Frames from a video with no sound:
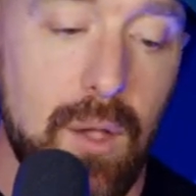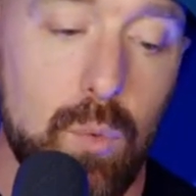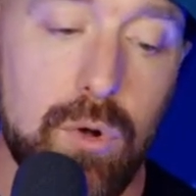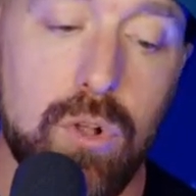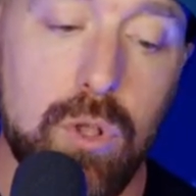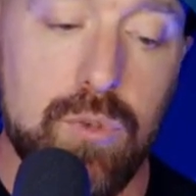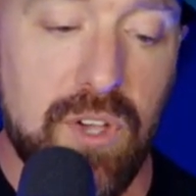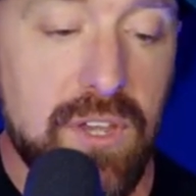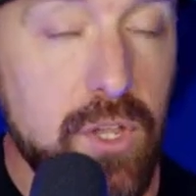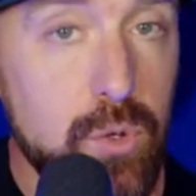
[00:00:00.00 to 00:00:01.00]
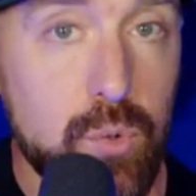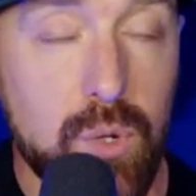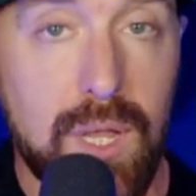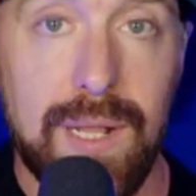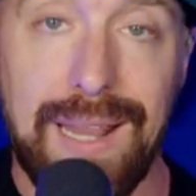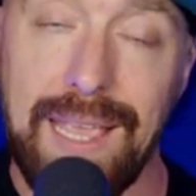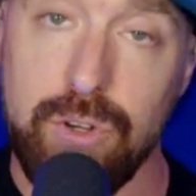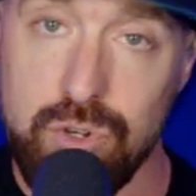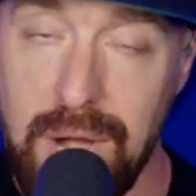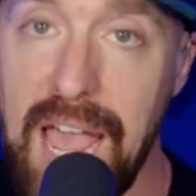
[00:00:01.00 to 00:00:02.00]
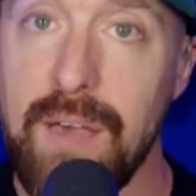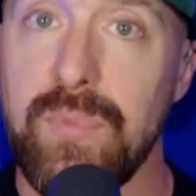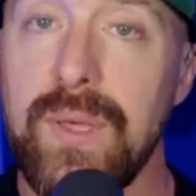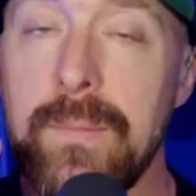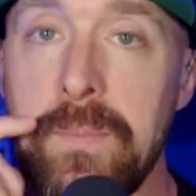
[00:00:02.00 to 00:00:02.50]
will close on you like a trap.